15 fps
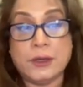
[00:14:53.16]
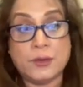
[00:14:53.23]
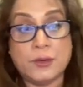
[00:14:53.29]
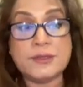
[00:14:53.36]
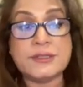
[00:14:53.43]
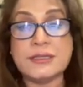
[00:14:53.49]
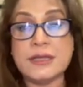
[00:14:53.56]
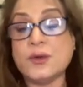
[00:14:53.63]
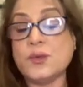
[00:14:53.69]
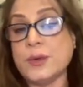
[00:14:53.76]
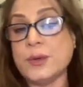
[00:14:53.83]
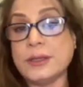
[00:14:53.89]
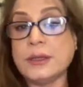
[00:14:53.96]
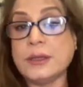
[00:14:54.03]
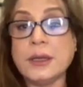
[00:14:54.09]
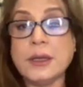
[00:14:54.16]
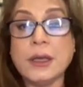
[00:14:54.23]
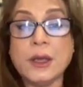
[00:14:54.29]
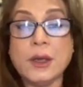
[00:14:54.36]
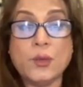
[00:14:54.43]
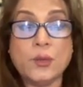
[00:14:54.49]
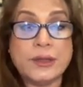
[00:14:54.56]
stick with,
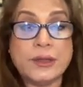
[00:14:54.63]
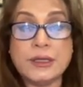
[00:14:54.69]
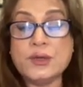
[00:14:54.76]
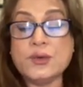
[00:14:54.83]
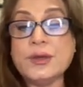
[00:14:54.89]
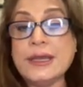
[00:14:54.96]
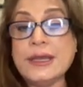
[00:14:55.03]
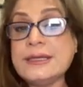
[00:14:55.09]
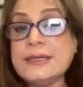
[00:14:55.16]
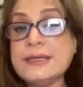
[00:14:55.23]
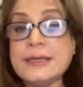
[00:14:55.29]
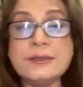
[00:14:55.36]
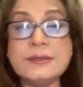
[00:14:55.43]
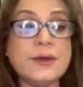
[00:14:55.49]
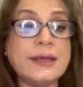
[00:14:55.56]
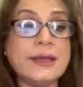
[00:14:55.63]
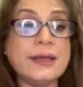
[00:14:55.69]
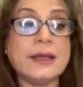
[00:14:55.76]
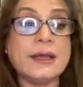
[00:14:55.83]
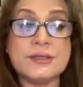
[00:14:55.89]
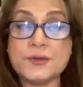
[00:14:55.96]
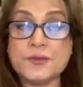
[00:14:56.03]
whether you're eating the right
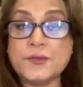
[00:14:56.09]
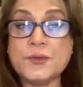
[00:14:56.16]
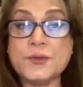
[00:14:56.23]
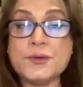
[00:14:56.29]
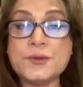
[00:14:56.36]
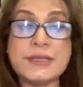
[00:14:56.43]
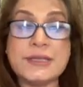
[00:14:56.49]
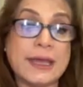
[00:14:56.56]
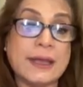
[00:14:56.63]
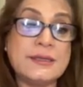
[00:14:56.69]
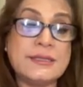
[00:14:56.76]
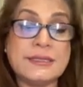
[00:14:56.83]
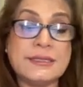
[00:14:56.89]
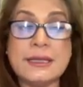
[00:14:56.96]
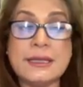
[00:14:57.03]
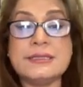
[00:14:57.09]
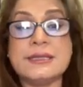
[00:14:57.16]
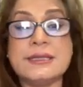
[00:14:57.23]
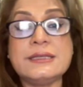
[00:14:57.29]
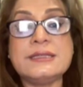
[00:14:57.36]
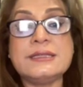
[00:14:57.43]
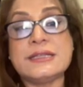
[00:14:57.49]
kinds of foods? And since
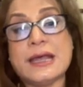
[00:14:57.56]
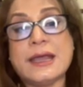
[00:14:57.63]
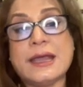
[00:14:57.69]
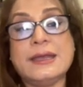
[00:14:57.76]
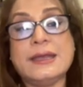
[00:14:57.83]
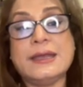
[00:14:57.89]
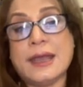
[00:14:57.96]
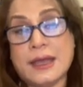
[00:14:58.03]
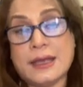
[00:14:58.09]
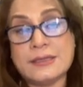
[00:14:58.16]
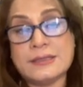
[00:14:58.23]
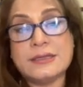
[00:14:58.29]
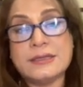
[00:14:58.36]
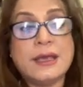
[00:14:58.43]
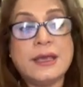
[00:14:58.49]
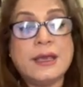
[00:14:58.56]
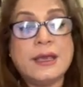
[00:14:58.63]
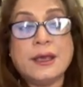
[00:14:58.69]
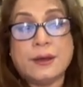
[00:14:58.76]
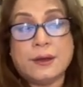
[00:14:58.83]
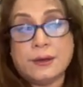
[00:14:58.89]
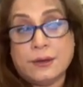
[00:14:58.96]
this slide has
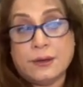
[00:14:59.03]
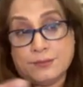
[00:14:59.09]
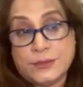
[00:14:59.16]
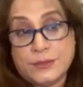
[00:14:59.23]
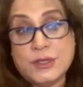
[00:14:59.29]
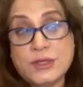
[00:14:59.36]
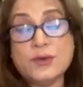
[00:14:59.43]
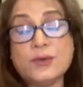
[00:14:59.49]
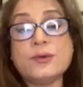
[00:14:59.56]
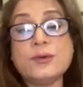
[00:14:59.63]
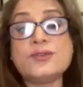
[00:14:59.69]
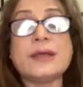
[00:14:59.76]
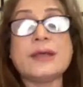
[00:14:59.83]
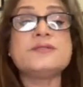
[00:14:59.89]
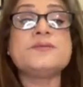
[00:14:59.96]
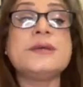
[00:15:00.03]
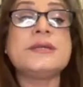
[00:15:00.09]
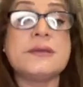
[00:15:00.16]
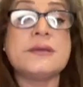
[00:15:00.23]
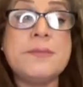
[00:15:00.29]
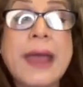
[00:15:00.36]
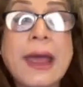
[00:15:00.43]
the
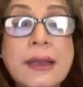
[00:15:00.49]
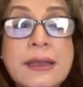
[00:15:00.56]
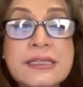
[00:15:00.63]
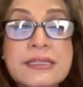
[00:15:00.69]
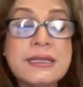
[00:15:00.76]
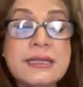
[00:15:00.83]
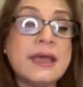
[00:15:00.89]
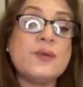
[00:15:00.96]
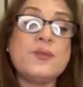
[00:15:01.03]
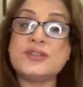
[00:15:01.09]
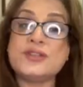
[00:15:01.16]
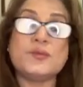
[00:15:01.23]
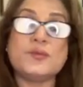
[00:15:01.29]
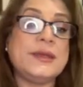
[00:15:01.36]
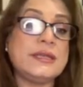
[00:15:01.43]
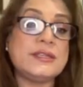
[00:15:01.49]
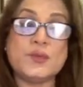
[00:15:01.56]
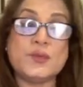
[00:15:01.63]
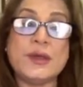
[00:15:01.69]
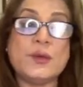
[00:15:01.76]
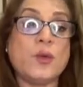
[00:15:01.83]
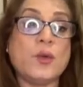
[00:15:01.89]
neurotransmitter balance there, which means
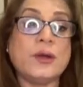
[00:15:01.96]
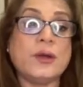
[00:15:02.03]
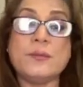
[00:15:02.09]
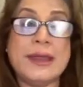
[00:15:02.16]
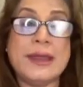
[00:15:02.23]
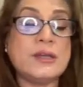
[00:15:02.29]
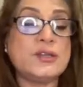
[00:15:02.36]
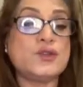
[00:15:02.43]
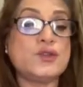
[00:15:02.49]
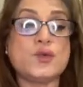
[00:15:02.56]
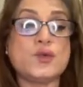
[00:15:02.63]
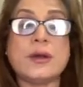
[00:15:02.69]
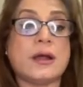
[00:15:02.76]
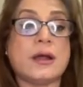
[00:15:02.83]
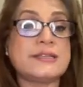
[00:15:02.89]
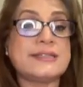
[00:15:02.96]
we want to make sure our